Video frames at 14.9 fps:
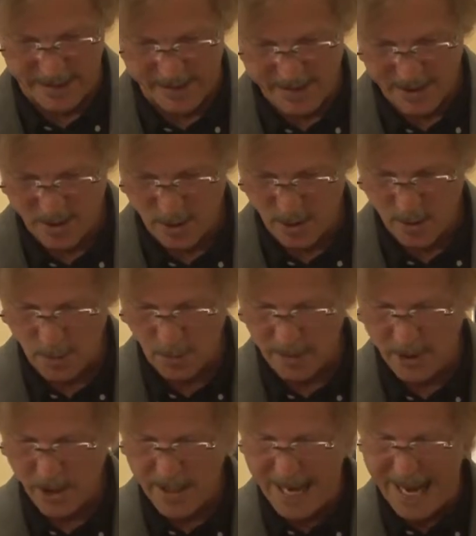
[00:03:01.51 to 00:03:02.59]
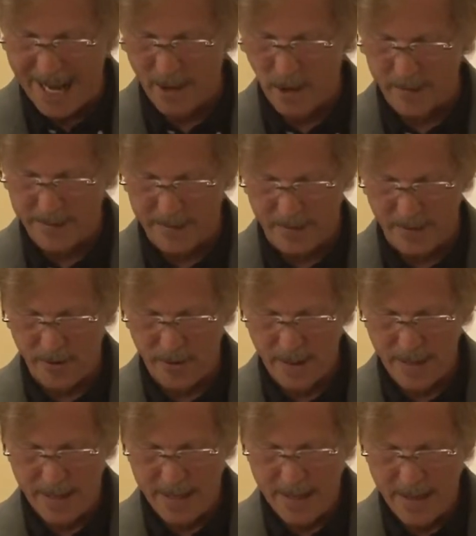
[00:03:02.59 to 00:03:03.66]
institutional religion, and on the other,
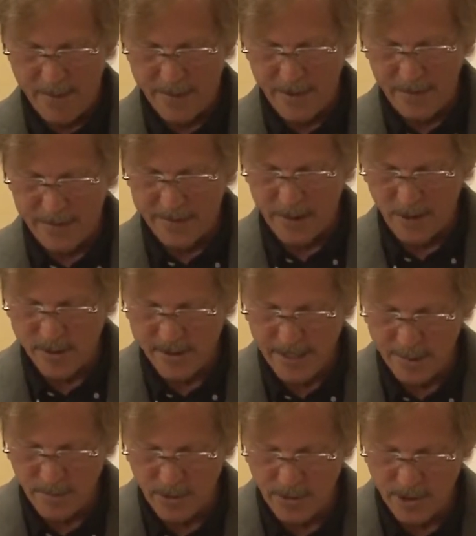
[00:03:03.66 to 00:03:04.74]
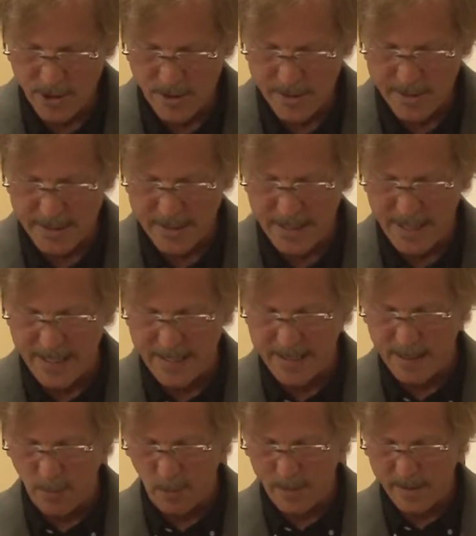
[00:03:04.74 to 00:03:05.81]
feel that those same traditions contain
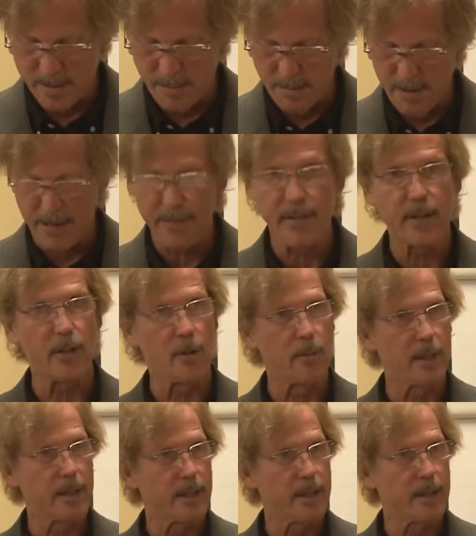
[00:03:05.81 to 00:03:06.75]
deep wisdom about the human